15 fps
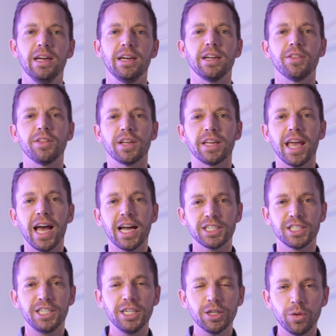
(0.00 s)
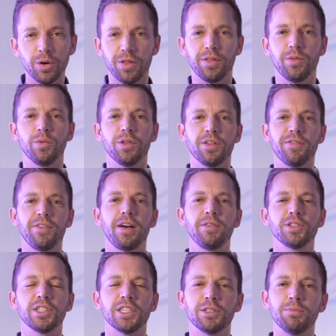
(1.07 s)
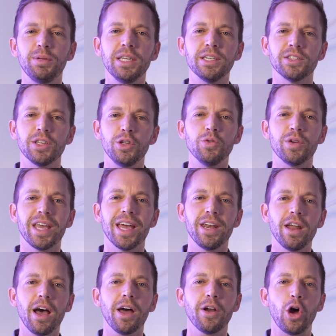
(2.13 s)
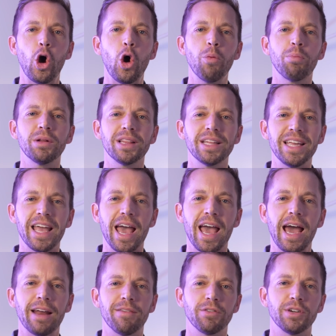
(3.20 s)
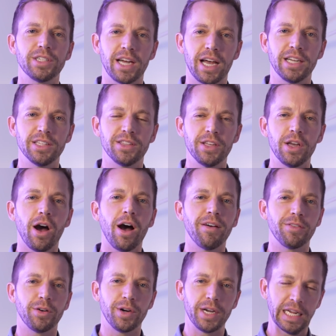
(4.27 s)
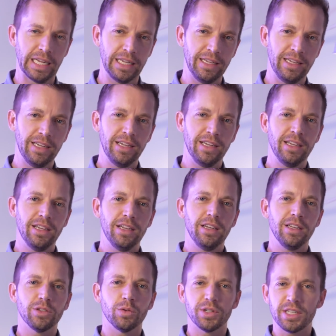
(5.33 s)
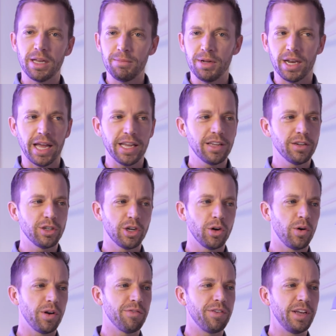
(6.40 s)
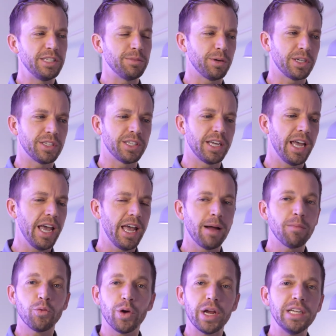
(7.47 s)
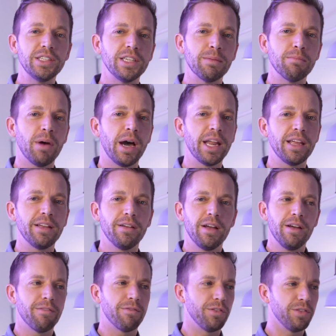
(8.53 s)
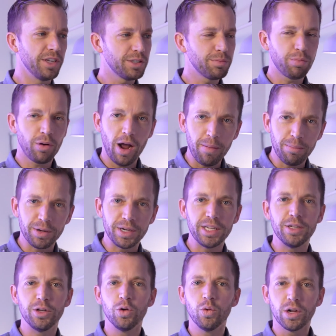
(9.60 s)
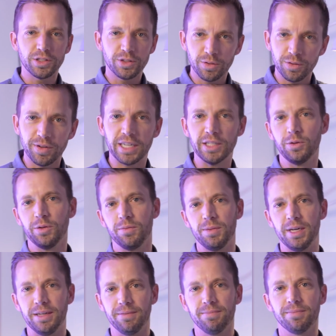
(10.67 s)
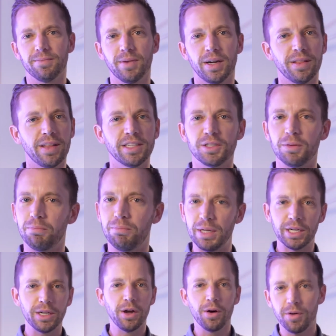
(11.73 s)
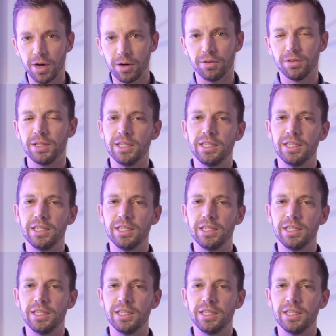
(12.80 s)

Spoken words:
Now the catch here with the 506B is that you cannot openly advertise the offering. So what does that mean? I couldn't go on Facebook and say, hey, I'm raising money for this property. Who wants to invest with me, right? That's a big no-no.